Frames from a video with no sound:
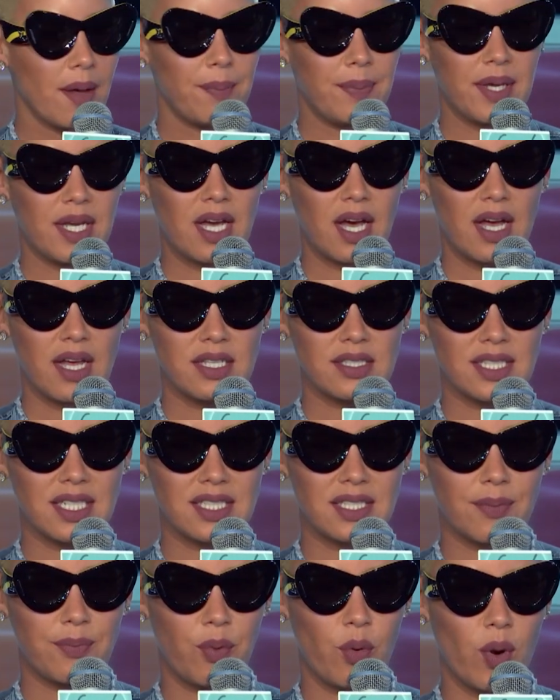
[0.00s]
because
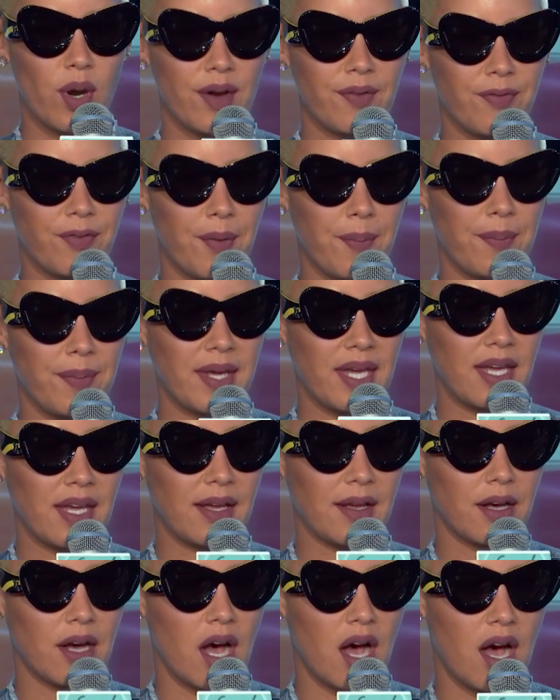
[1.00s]
it's important for
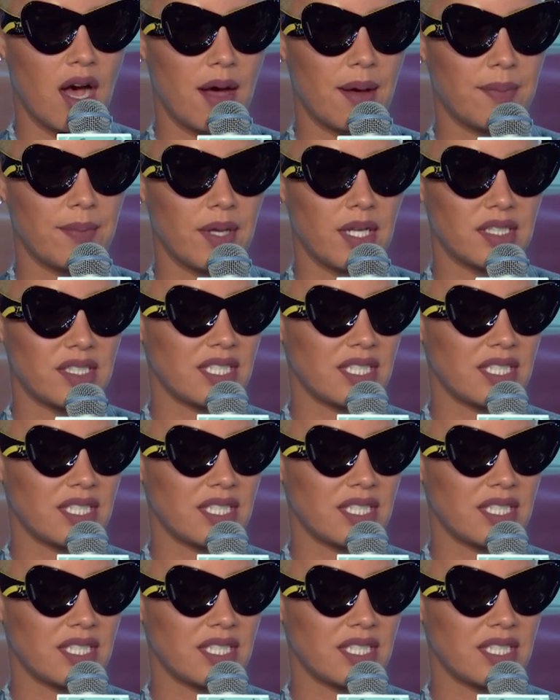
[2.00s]
me um,